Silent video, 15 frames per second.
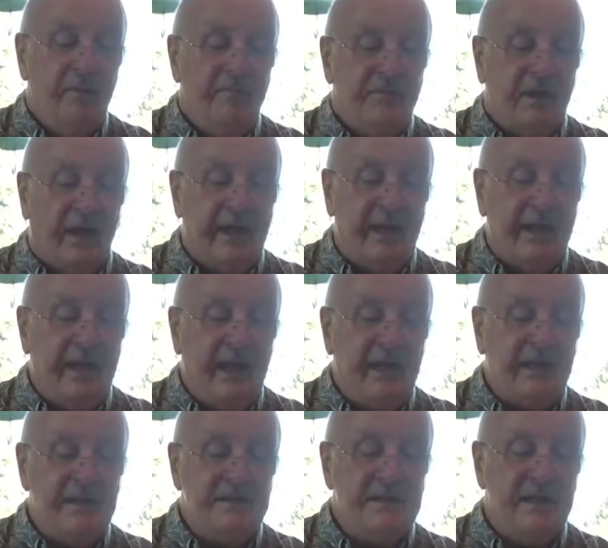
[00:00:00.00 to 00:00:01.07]
Diane
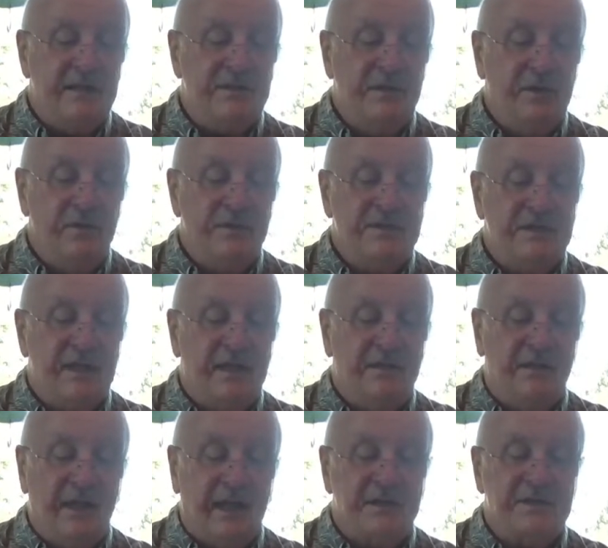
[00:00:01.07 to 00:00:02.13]
Hankey says news said
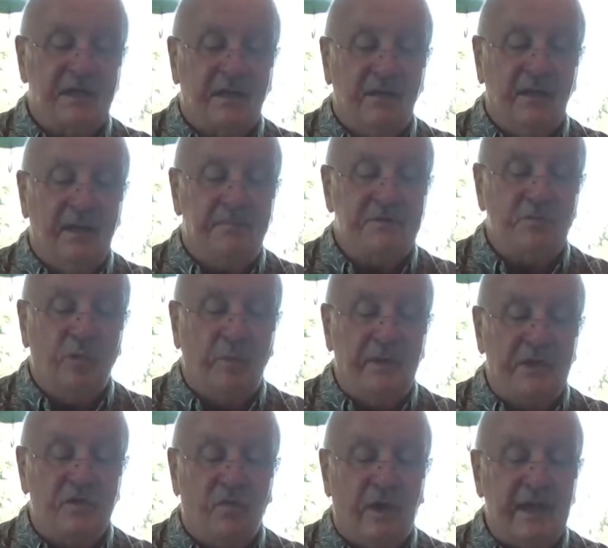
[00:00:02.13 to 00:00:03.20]
next eclipse will be
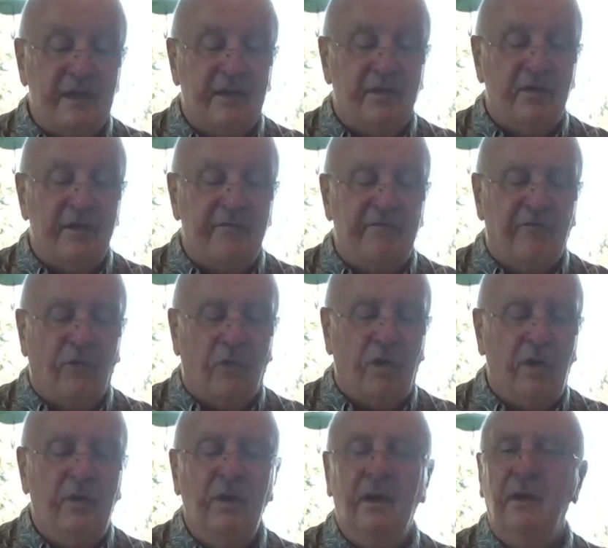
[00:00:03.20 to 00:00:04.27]

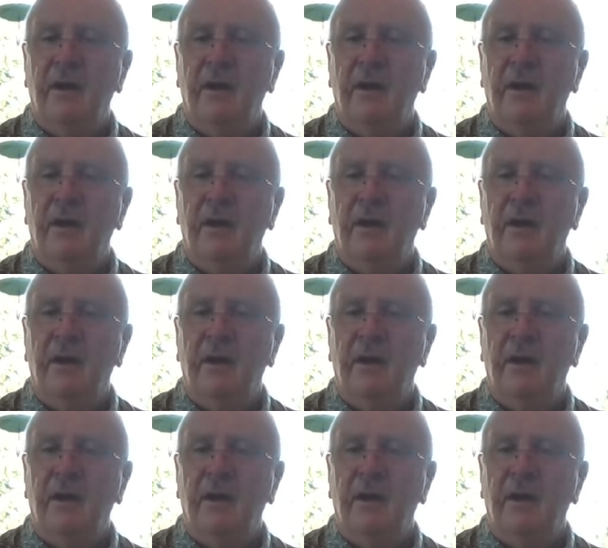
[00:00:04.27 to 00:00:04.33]
2034.